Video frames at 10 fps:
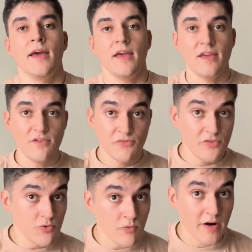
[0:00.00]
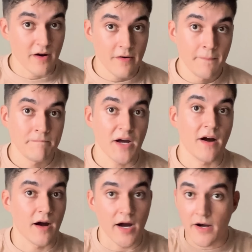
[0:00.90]
if you are a
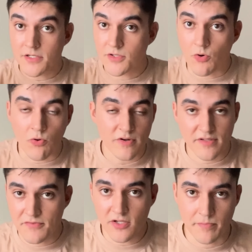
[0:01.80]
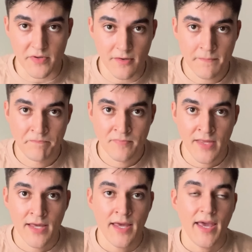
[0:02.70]
hardcore developer
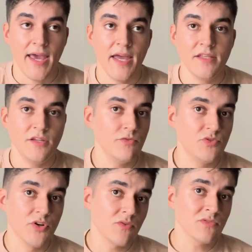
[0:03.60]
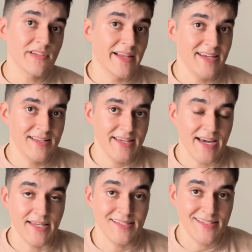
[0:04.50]
and you don't like the
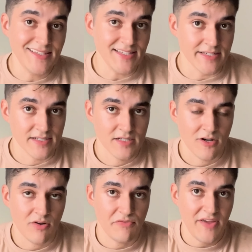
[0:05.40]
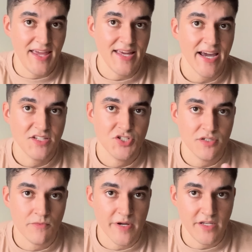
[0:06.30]
idea of AI
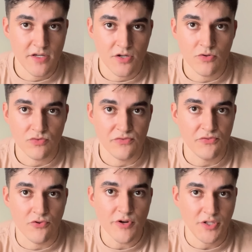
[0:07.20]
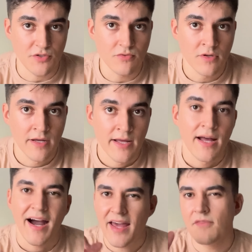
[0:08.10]
generating code for you,
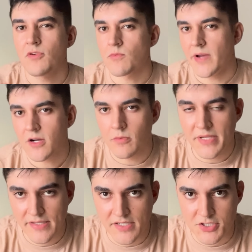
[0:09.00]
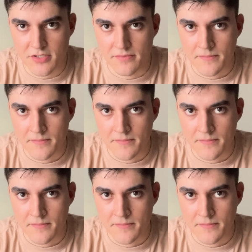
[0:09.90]
I have a recommendation.